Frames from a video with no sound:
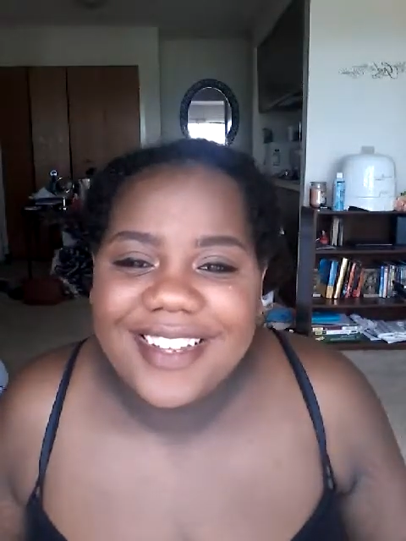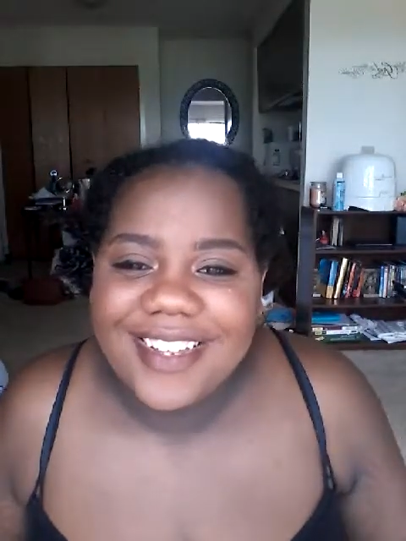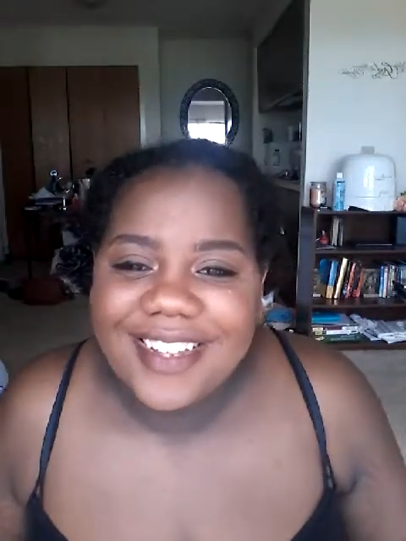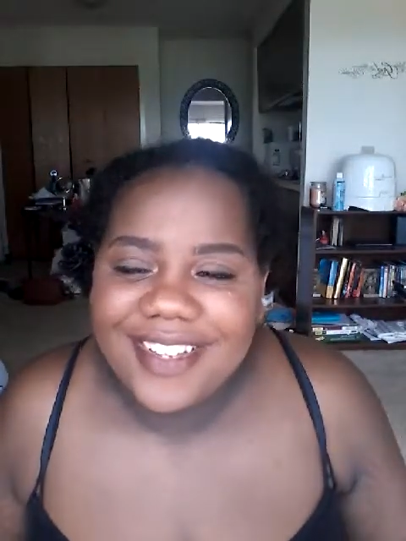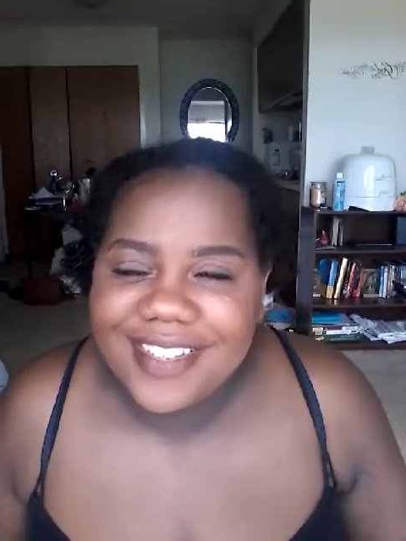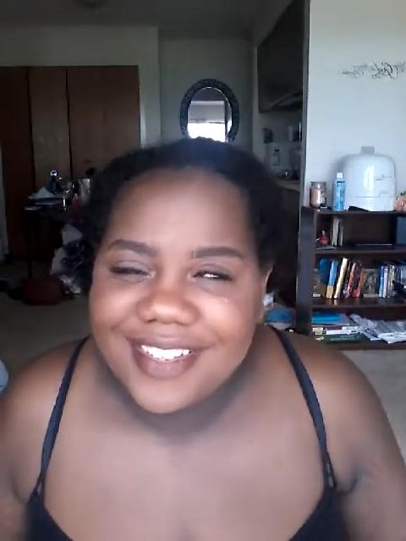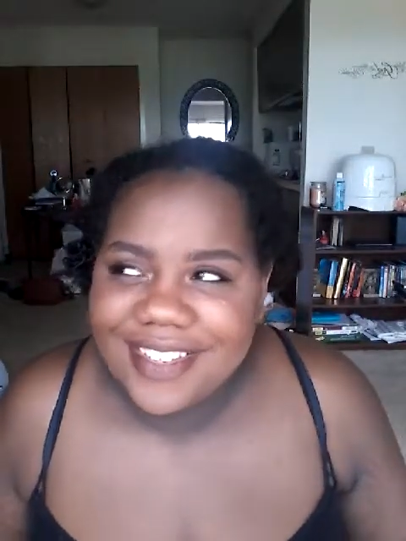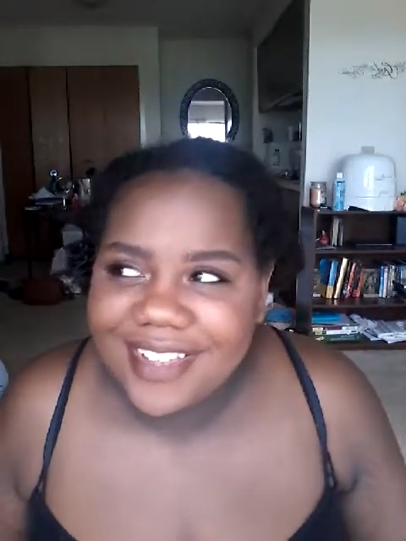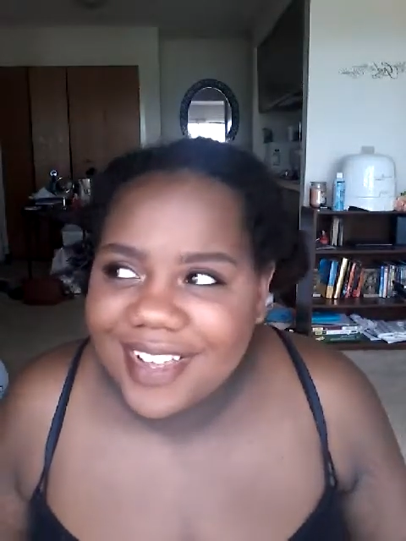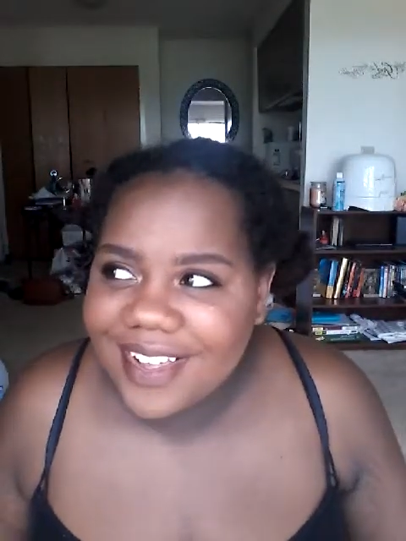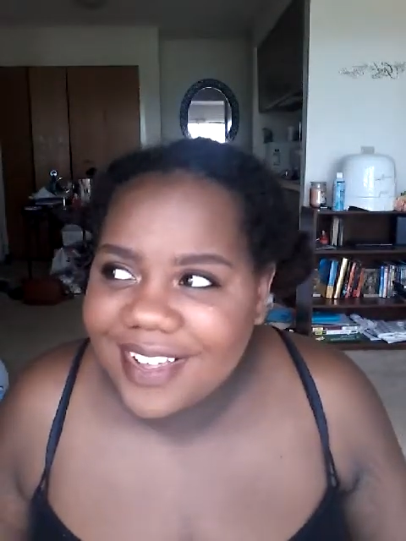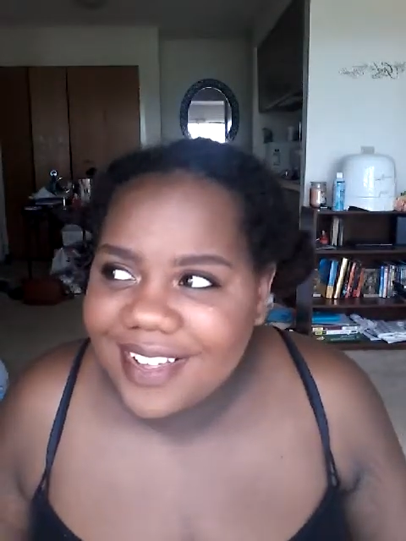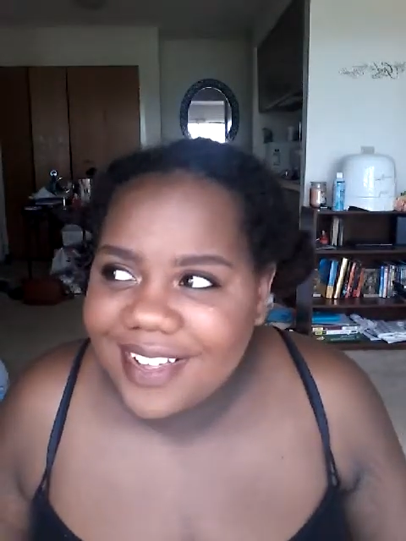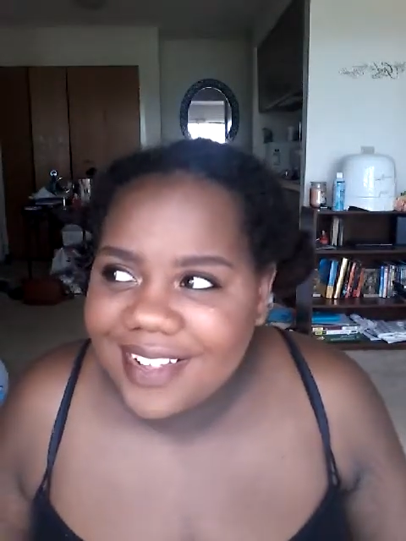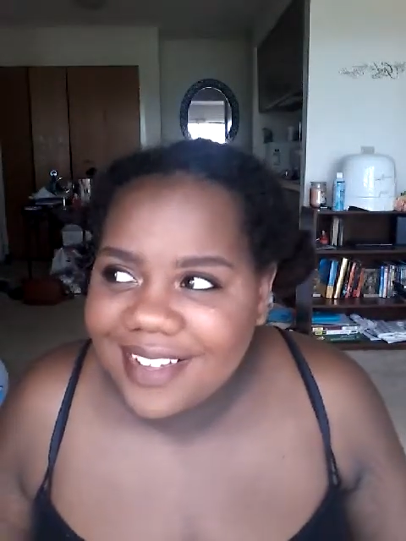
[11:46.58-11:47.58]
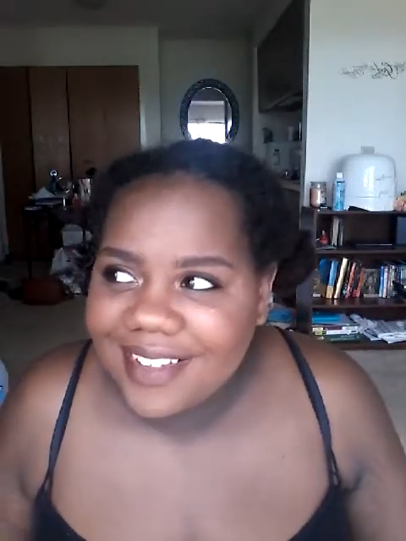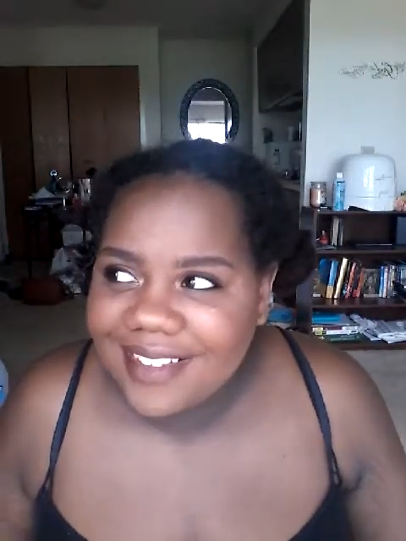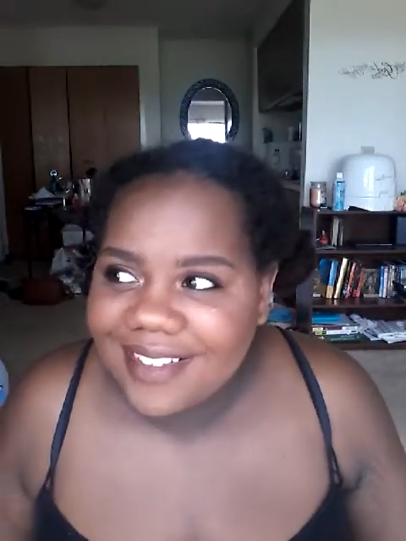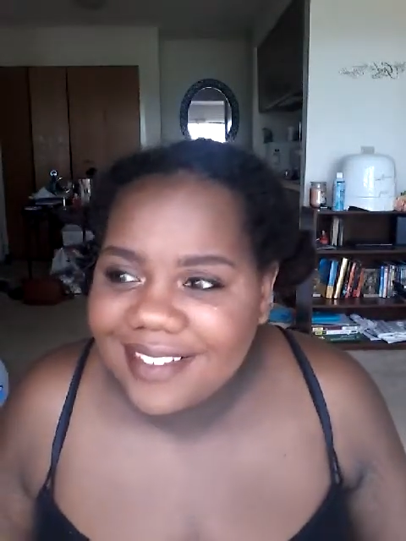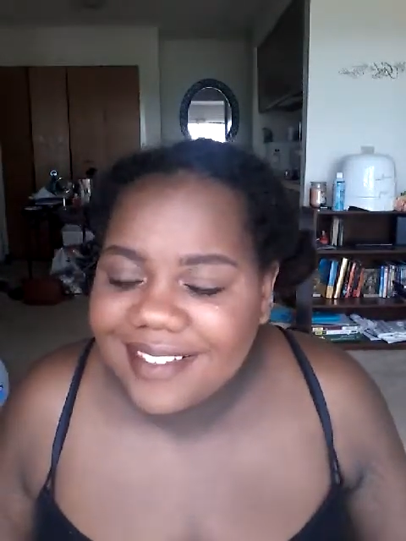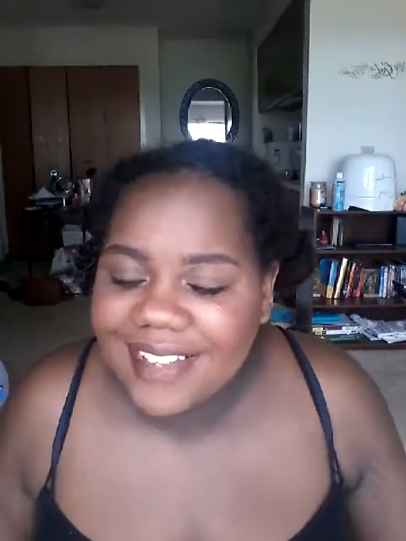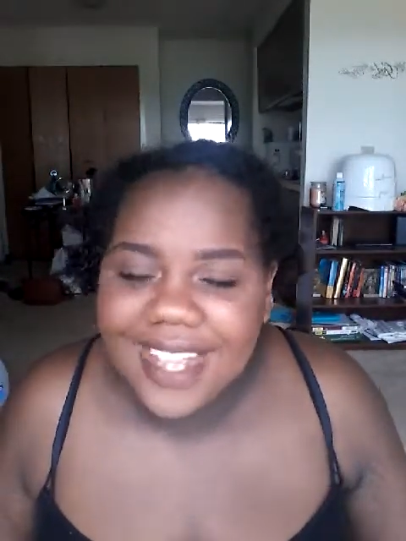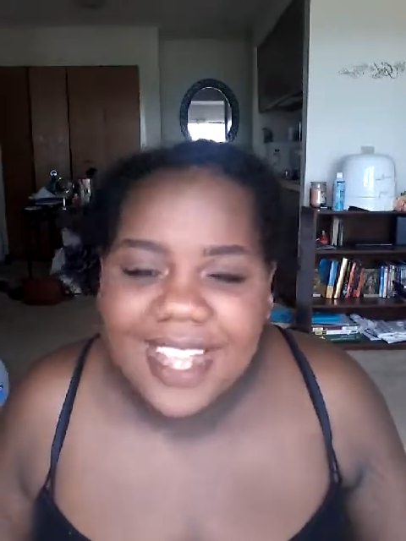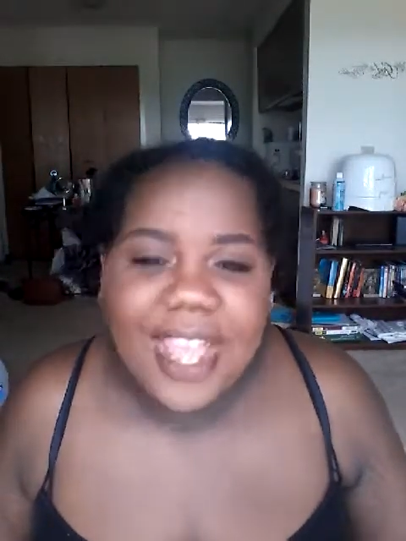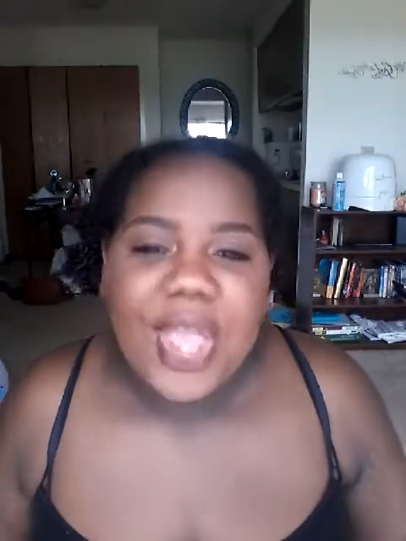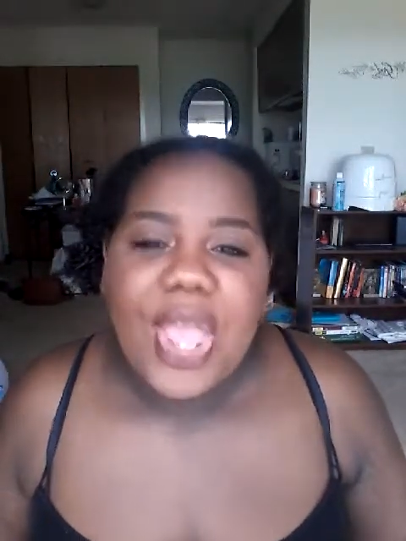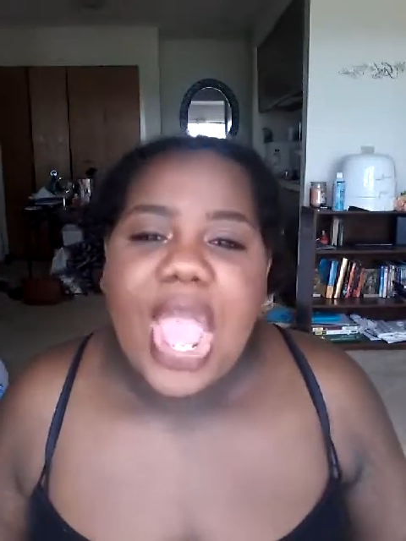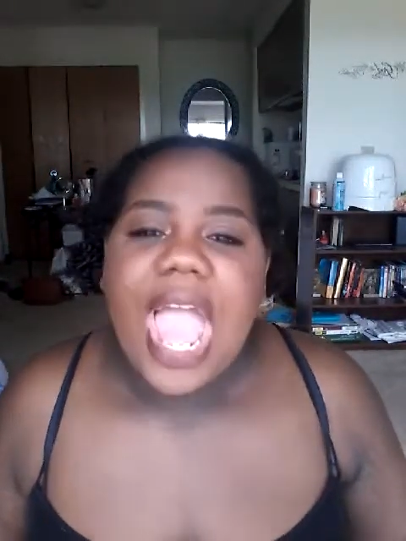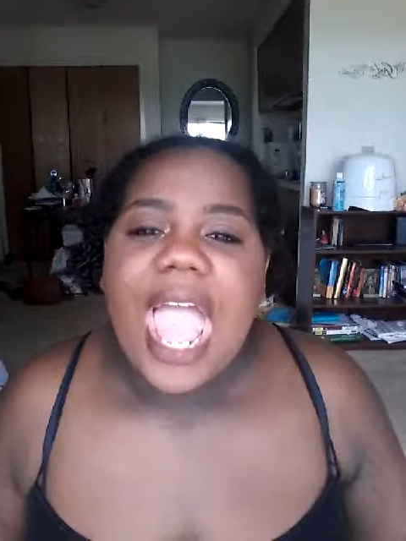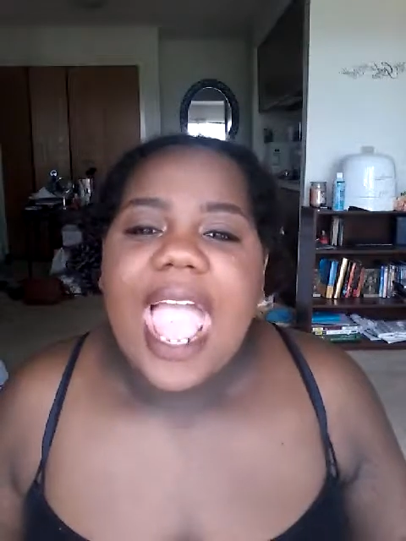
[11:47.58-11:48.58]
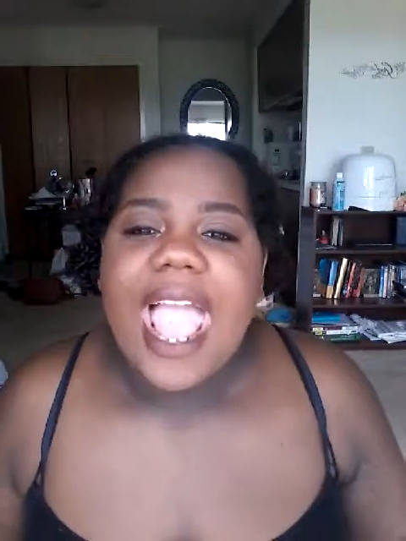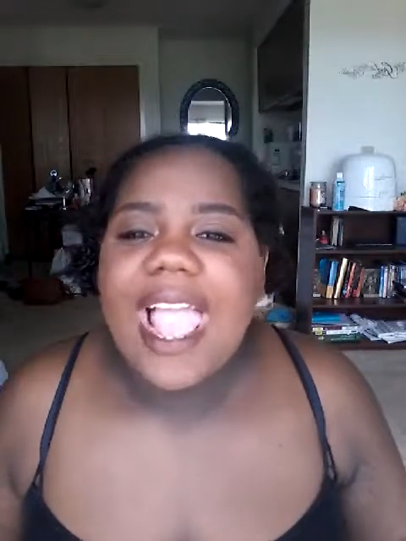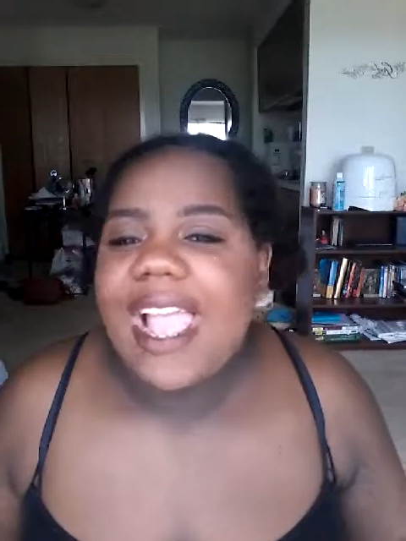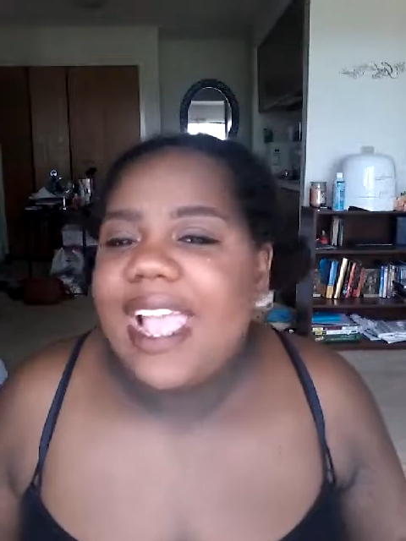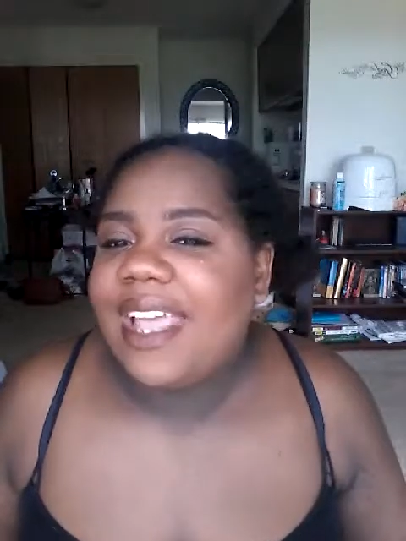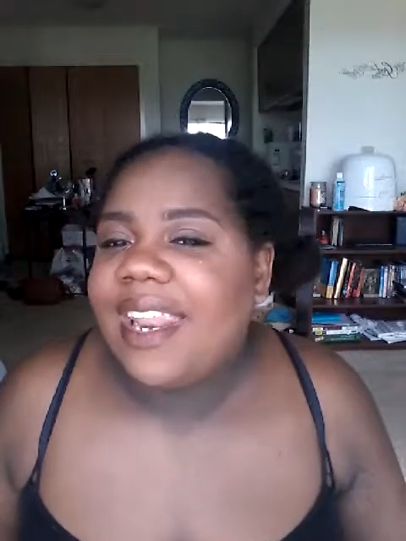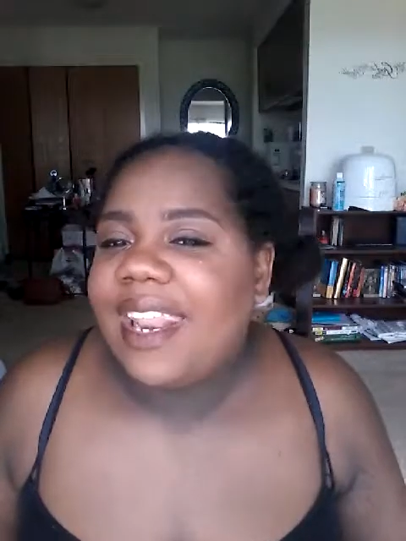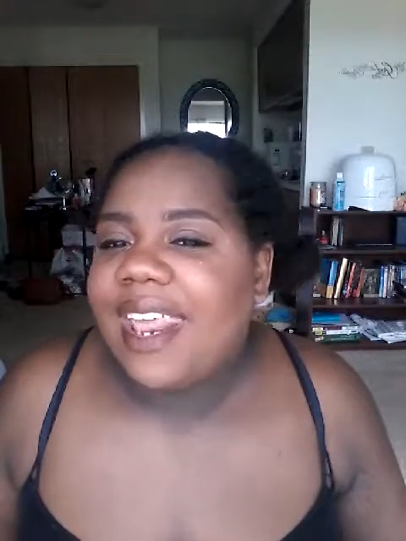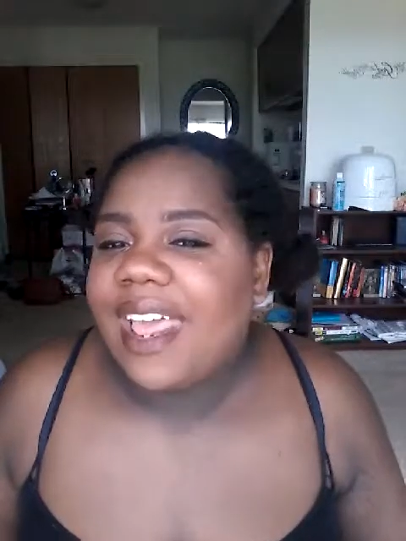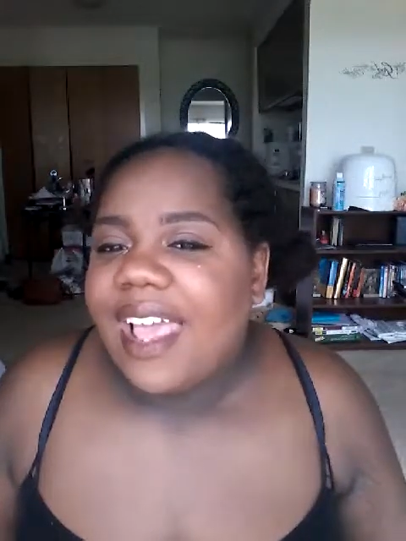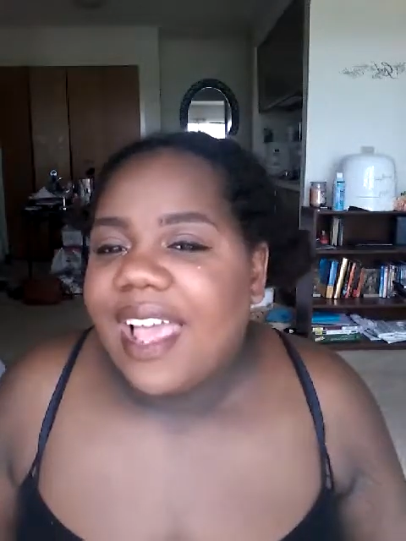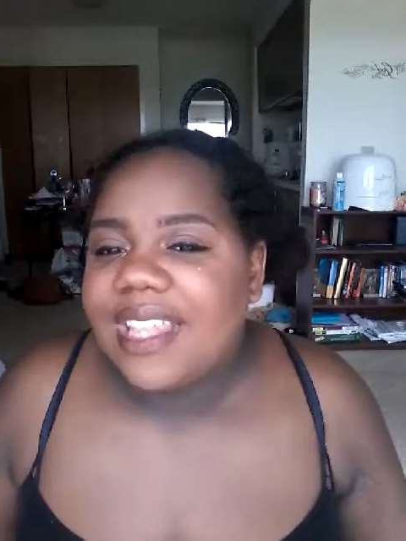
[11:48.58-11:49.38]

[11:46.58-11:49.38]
Yo. And